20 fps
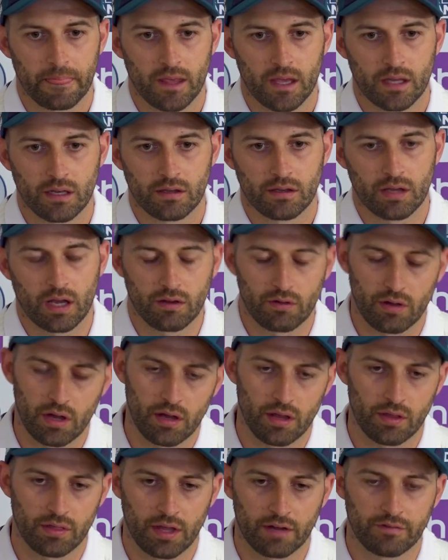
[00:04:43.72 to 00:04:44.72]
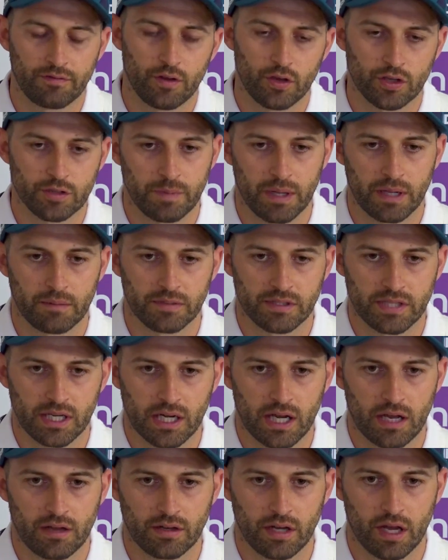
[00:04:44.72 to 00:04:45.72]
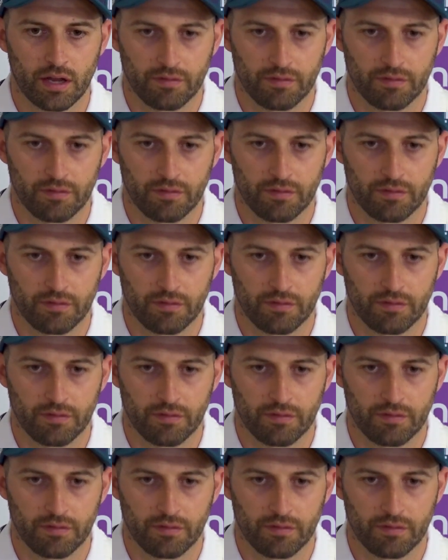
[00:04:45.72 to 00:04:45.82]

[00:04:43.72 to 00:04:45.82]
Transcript: And that first spell in particular,